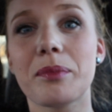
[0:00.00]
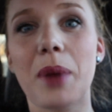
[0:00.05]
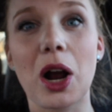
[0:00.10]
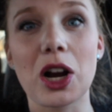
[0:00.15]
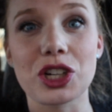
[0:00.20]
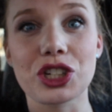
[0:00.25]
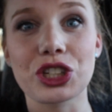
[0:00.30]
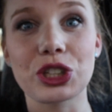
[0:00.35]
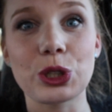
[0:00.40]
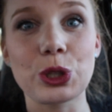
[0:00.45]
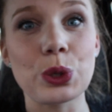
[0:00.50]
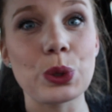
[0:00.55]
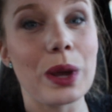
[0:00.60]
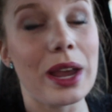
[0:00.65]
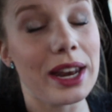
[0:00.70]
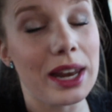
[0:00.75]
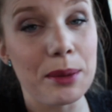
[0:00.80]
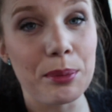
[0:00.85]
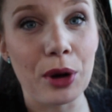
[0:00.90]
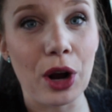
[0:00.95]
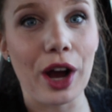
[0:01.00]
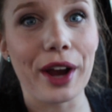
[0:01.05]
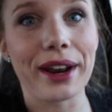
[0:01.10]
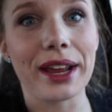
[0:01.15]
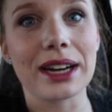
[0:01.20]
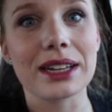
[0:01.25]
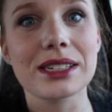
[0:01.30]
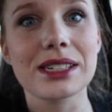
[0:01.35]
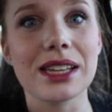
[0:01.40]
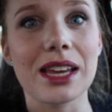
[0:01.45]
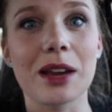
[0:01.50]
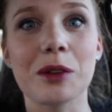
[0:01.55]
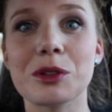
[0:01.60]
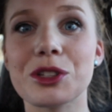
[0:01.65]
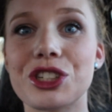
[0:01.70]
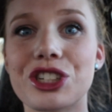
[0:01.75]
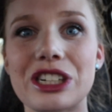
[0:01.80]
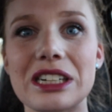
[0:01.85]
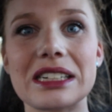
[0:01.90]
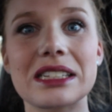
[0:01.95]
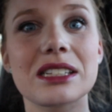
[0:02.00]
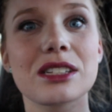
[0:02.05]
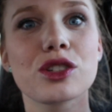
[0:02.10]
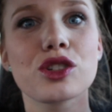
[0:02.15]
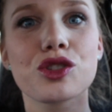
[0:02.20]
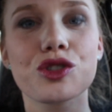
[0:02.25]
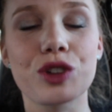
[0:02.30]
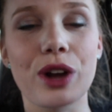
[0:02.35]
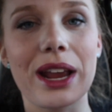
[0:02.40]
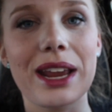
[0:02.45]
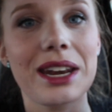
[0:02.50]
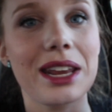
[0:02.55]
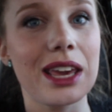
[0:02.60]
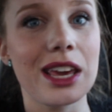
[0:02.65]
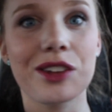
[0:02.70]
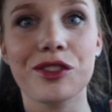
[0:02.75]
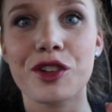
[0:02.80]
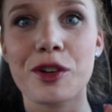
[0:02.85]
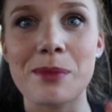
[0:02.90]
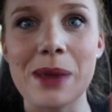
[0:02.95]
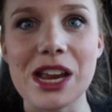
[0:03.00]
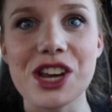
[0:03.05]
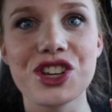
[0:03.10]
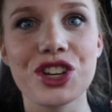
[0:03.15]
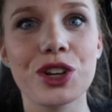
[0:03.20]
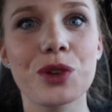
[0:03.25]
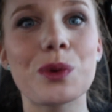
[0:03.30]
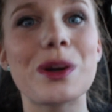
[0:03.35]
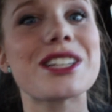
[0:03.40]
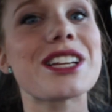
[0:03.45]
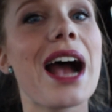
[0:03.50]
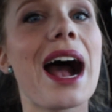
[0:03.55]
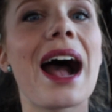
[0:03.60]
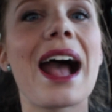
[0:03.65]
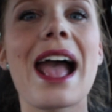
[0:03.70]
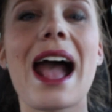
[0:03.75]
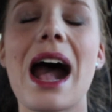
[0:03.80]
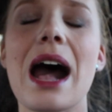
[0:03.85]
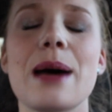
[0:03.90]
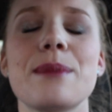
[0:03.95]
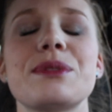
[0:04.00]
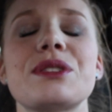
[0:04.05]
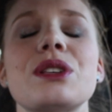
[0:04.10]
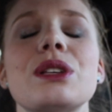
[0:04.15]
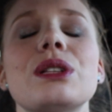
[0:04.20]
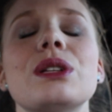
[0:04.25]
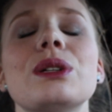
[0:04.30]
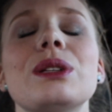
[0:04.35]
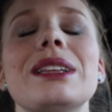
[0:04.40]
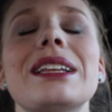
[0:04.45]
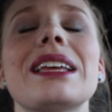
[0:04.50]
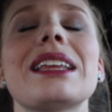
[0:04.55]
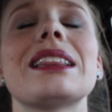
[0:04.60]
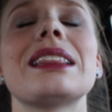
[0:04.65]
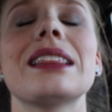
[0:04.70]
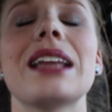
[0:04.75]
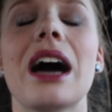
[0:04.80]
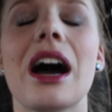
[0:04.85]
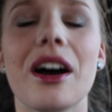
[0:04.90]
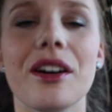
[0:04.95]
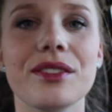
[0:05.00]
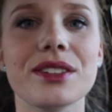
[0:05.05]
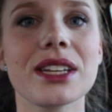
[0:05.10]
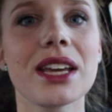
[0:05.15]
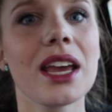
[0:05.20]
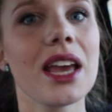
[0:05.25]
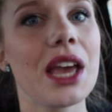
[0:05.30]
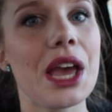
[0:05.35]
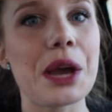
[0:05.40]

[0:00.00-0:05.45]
partial to any product. It was just straight information, which I absolutely loved.